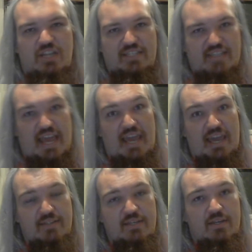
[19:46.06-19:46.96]
seeing
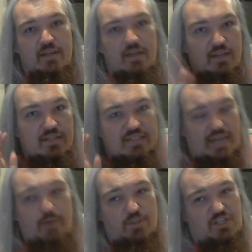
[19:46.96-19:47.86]
it,
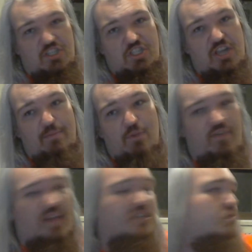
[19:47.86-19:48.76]
said it was a shit
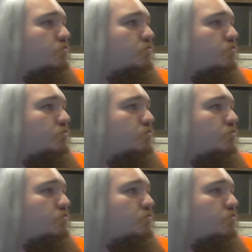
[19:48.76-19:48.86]
movie and just